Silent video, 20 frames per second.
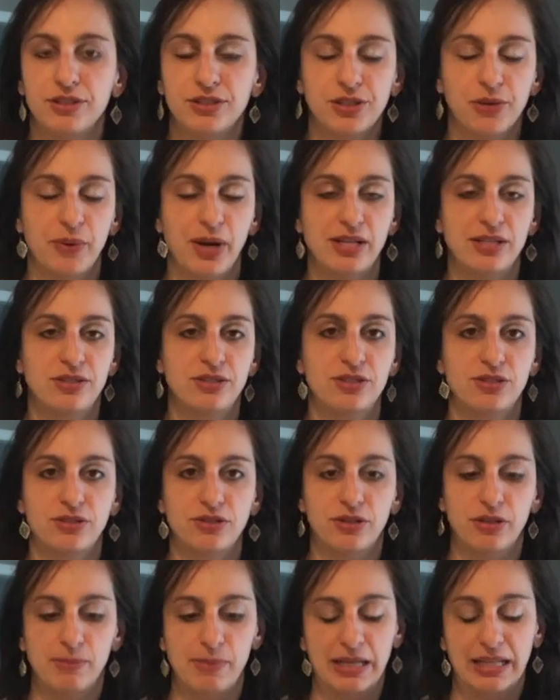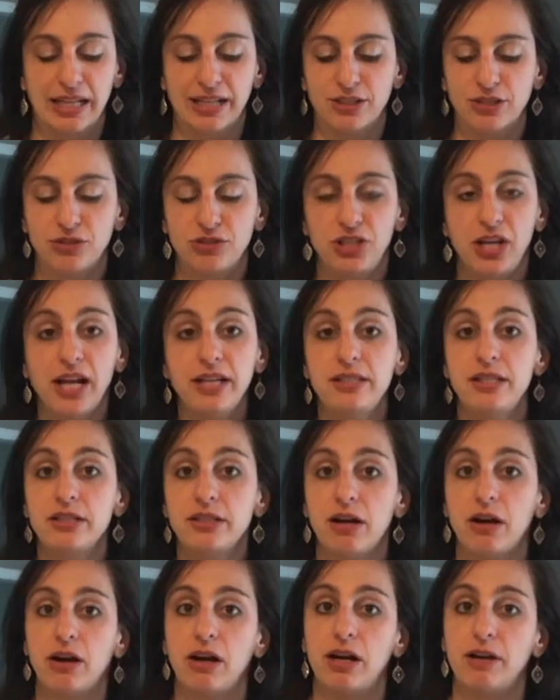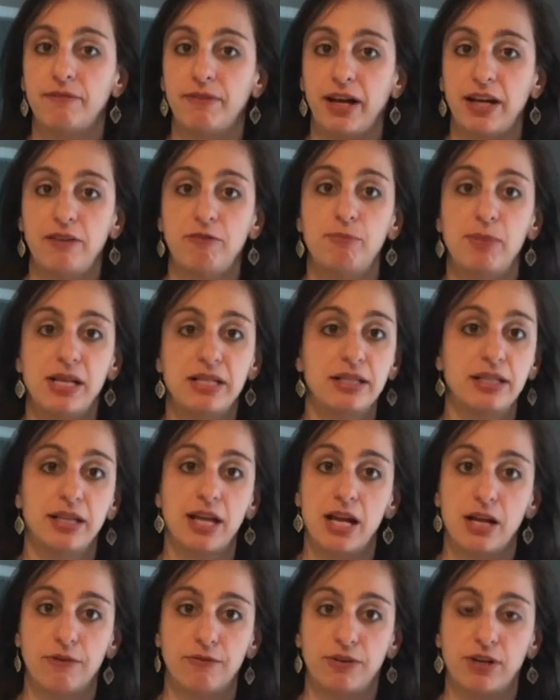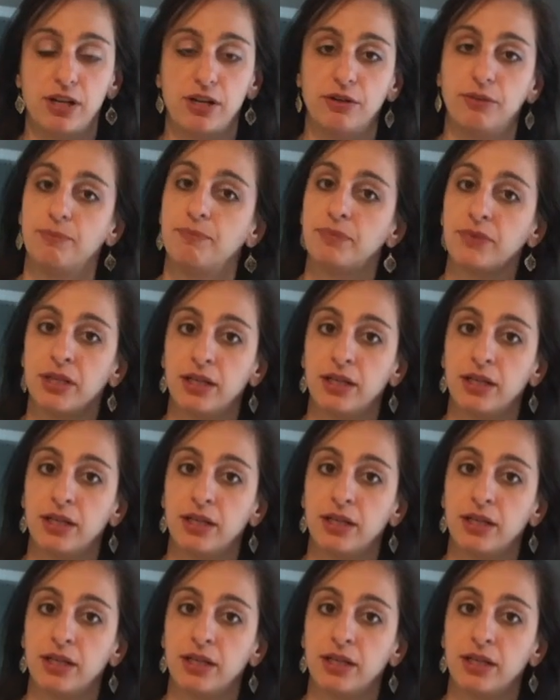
So I just started making that. So chances are, if I have baked a cake for you